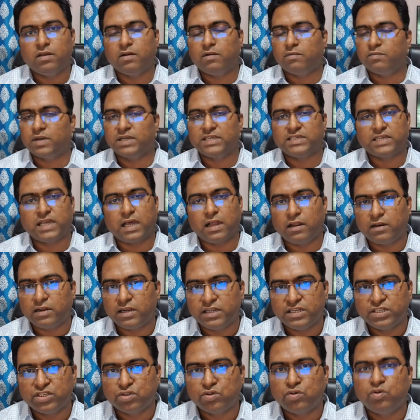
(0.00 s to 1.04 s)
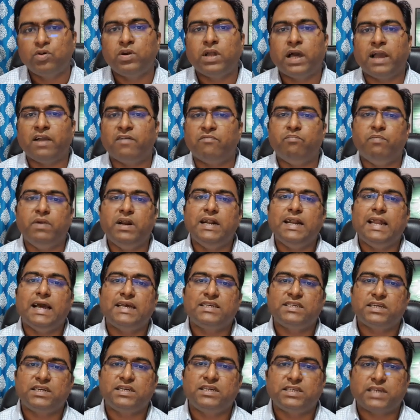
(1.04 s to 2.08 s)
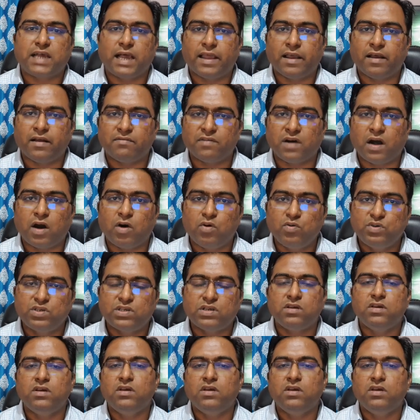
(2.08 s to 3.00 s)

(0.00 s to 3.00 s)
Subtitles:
my salary is good, I have built assets, I have house,